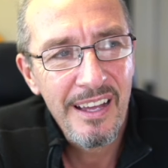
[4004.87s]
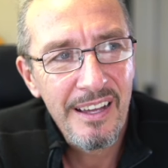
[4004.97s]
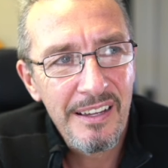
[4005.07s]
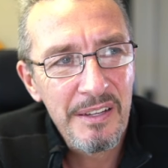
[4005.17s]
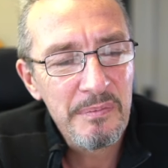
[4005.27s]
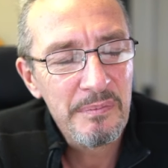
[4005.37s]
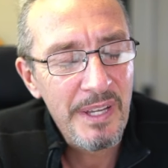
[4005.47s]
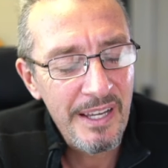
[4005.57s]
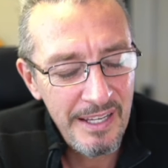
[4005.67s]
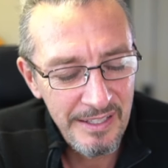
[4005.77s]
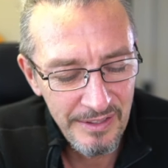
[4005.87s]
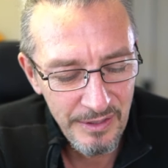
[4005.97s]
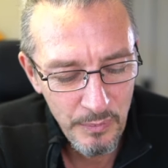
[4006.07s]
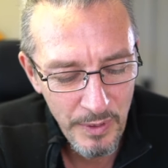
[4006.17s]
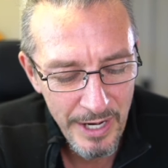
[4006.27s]
And the
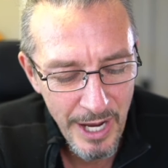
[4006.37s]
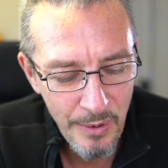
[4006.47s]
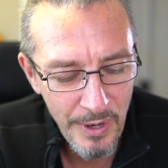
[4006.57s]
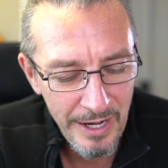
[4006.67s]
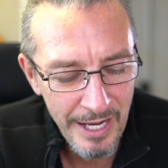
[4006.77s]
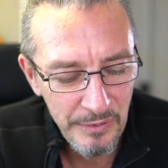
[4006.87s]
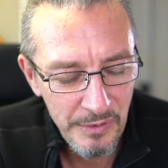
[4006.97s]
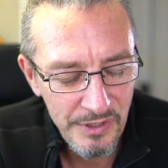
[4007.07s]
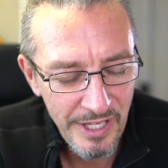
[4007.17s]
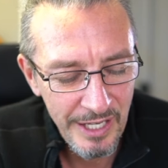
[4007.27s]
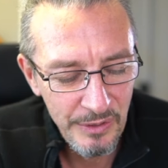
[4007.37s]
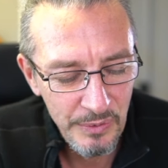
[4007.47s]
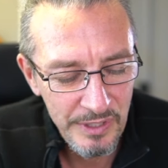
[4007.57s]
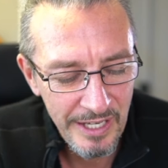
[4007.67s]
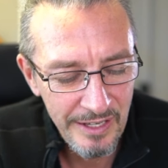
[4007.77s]
way how I like to say it
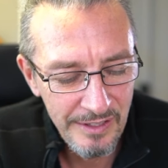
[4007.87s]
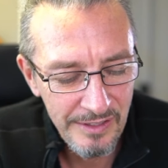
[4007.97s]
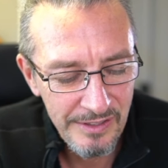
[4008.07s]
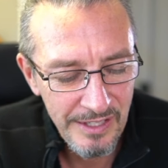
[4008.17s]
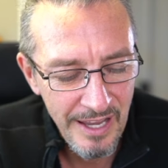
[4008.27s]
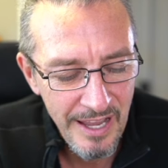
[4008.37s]
today is